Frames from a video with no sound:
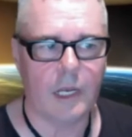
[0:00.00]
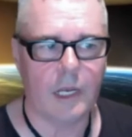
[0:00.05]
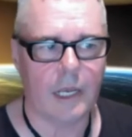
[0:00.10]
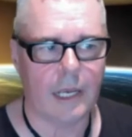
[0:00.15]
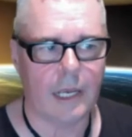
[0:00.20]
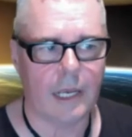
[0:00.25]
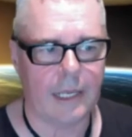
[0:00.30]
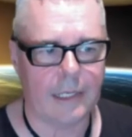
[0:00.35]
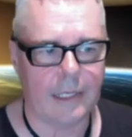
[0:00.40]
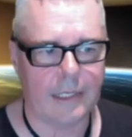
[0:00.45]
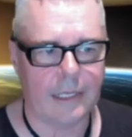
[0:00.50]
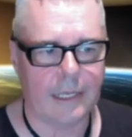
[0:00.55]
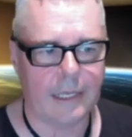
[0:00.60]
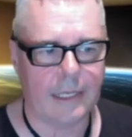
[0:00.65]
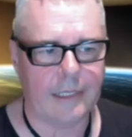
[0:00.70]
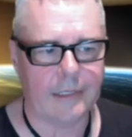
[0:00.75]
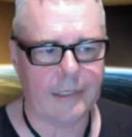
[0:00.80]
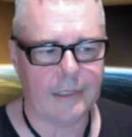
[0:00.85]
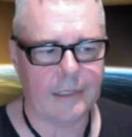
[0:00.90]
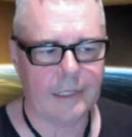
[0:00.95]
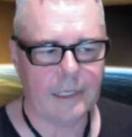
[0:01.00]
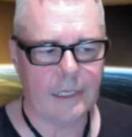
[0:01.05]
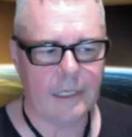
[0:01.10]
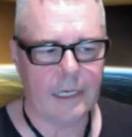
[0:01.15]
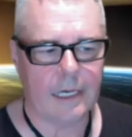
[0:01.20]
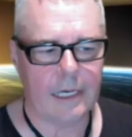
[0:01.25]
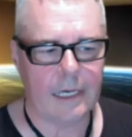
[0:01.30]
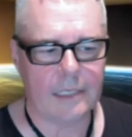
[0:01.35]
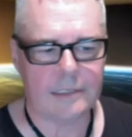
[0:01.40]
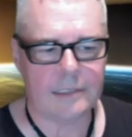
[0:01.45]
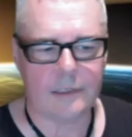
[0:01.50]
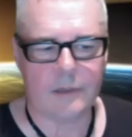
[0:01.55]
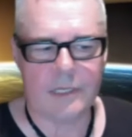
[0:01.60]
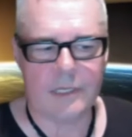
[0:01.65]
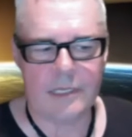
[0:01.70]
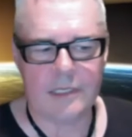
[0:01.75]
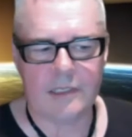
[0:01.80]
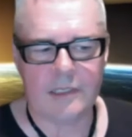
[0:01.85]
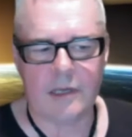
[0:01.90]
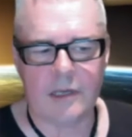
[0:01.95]
And so
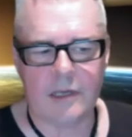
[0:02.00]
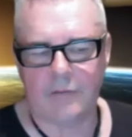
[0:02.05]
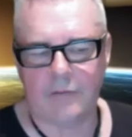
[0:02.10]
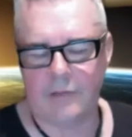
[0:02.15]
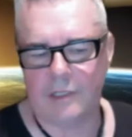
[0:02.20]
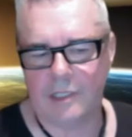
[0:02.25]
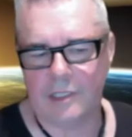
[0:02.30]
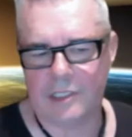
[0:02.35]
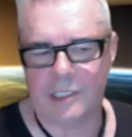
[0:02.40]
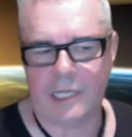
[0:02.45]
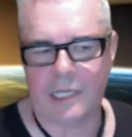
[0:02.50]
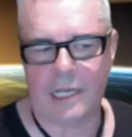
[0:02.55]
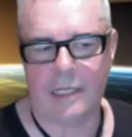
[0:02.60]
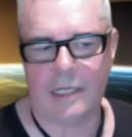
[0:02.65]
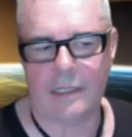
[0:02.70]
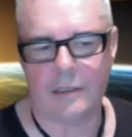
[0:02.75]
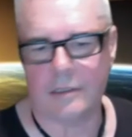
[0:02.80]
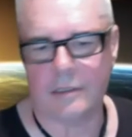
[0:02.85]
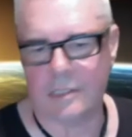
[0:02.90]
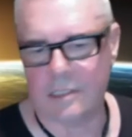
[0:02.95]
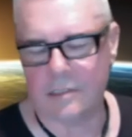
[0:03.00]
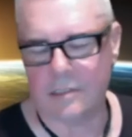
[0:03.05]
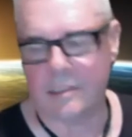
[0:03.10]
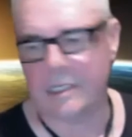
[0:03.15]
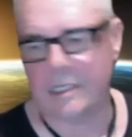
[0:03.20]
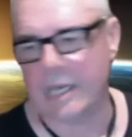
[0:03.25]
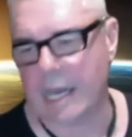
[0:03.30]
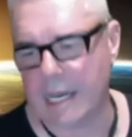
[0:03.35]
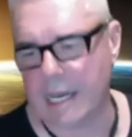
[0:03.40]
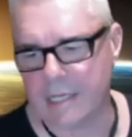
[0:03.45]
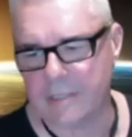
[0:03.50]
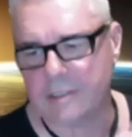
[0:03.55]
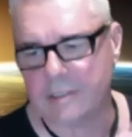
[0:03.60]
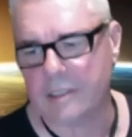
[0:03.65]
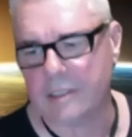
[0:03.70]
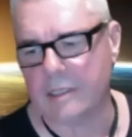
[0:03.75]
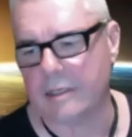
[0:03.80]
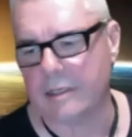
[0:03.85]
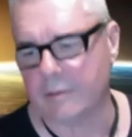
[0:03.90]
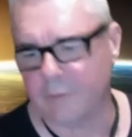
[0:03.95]
he kind of initiated, because he's engaged
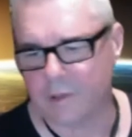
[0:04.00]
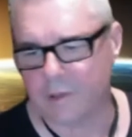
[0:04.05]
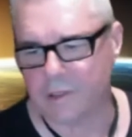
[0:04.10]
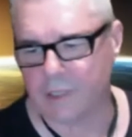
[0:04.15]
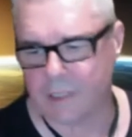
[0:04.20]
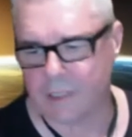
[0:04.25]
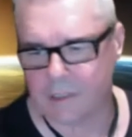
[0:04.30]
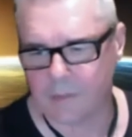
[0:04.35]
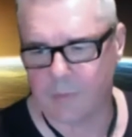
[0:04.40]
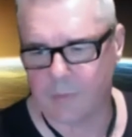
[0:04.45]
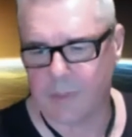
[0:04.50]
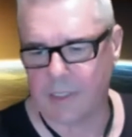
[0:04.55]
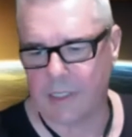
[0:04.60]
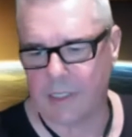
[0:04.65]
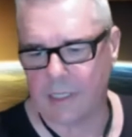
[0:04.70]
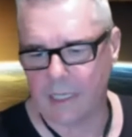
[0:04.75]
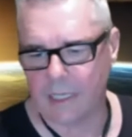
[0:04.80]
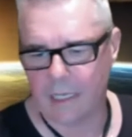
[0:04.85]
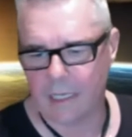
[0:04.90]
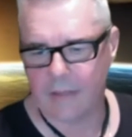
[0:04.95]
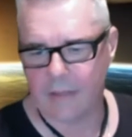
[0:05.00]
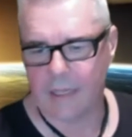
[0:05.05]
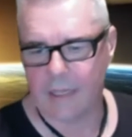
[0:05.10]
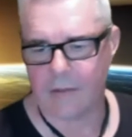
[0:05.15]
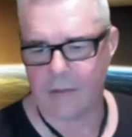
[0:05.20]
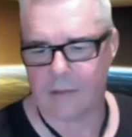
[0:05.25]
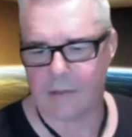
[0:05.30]
originally to be that